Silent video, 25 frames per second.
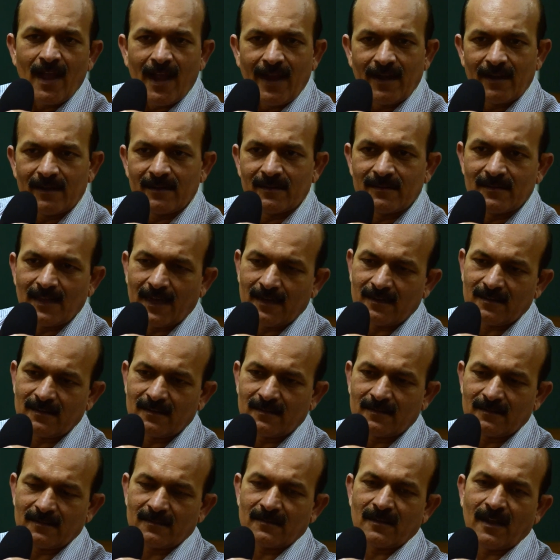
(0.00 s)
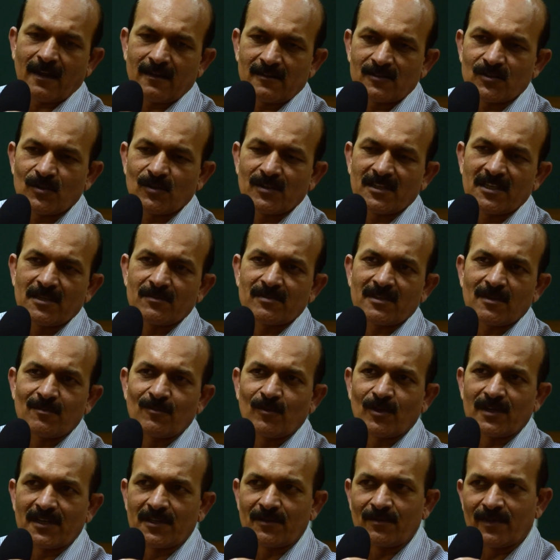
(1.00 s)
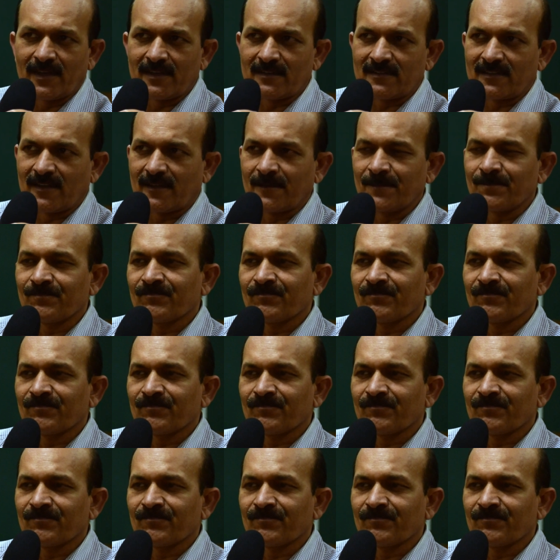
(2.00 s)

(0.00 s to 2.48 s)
and that uh, also gives a motivation.